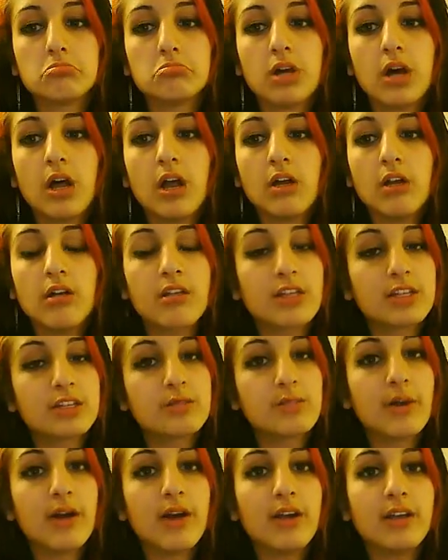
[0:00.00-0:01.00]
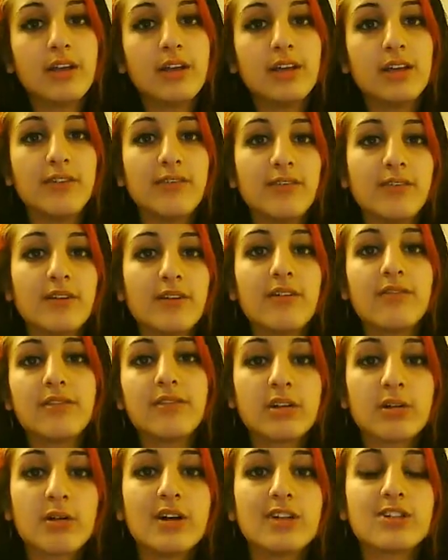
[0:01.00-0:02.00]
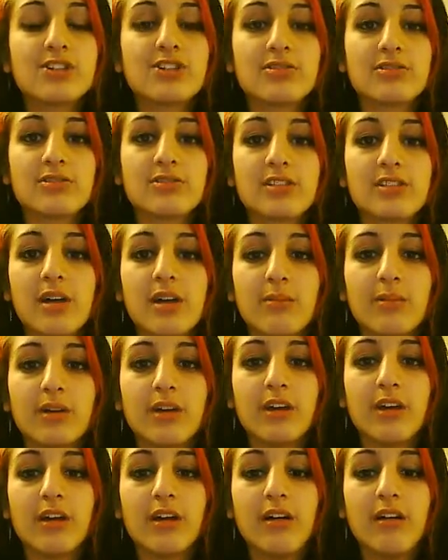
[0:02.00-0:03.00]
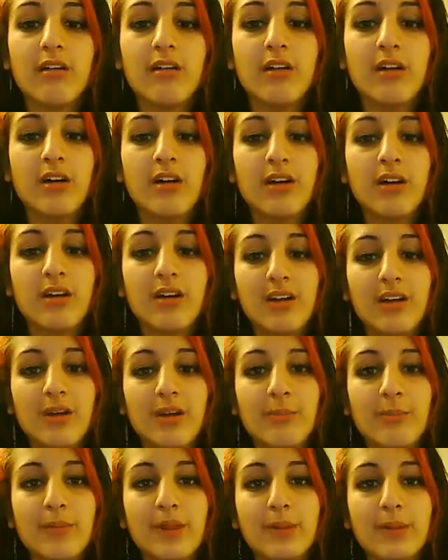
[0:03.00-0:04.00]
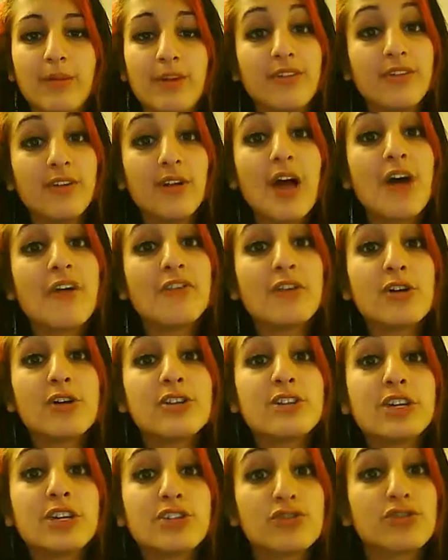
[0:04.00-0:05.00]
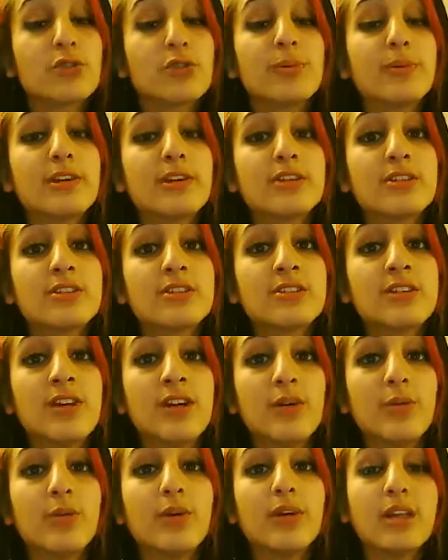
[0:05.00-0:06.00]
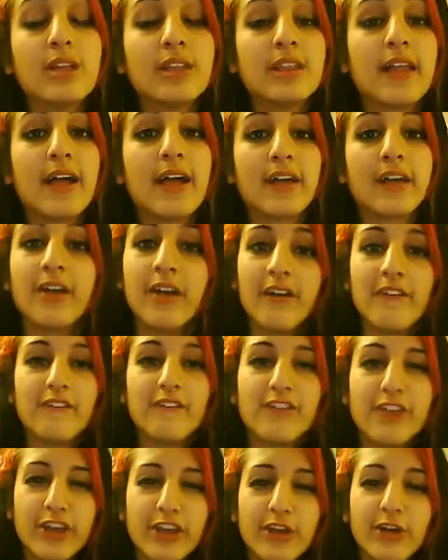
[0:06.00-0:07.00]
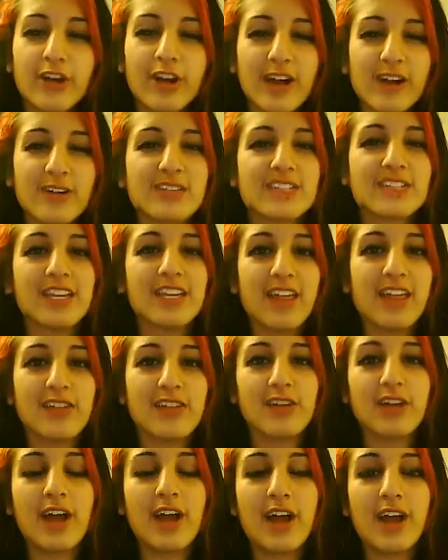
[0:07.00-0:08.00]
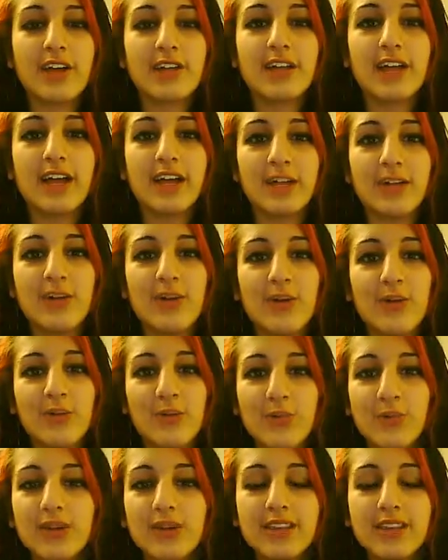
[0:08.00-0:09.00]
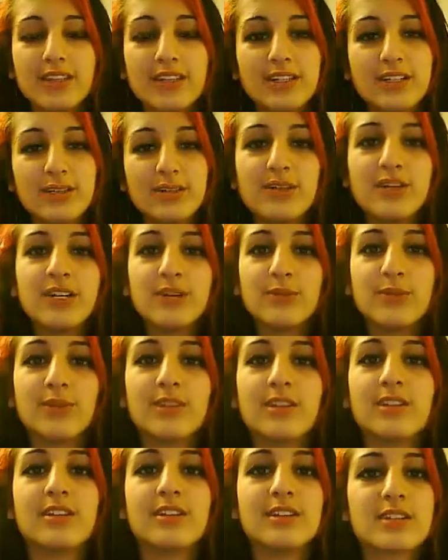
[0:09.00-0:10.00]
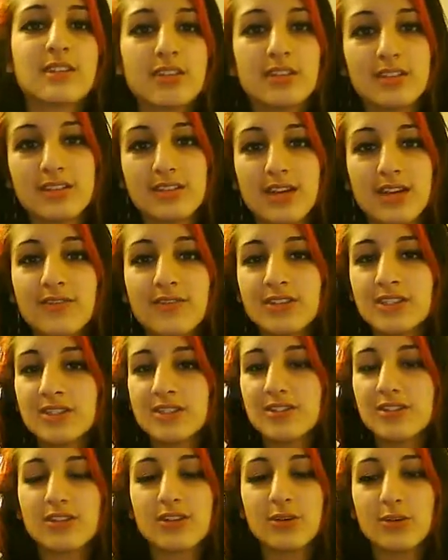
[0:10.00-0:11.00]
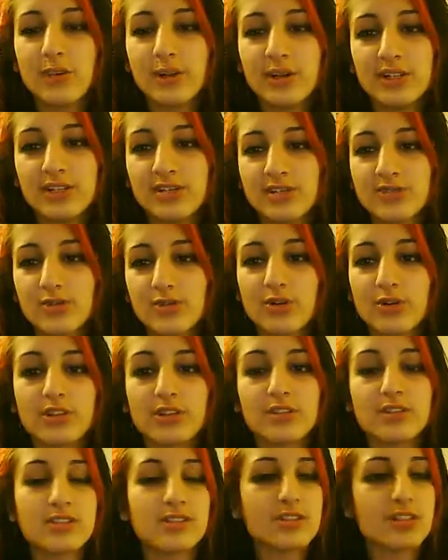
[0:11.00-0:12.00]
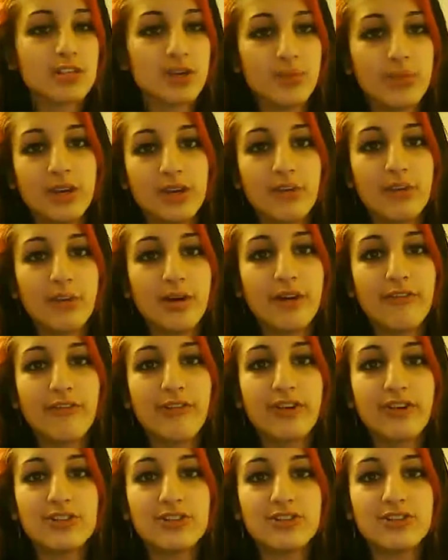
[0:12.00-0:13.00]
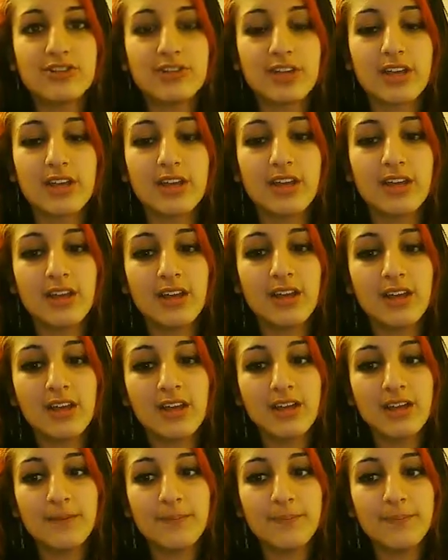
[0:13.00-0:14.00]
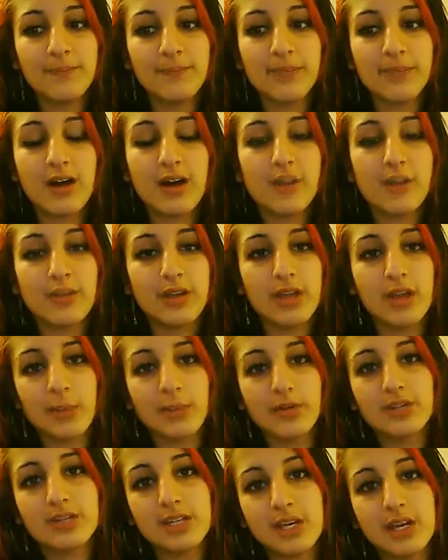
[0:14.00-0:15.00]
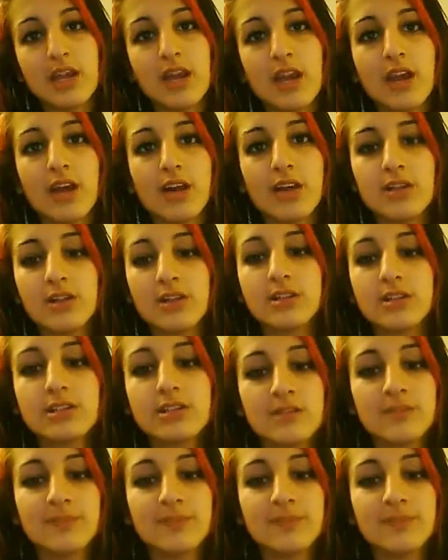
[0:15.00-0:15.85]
I don't know, that's about it. If you have any questions, let me know. And maybe if you have your industrial pierce, we can like figure it out together how to like really do good with this, because I've seen so many stories and so many of my friends just like not be able to take care of theirs.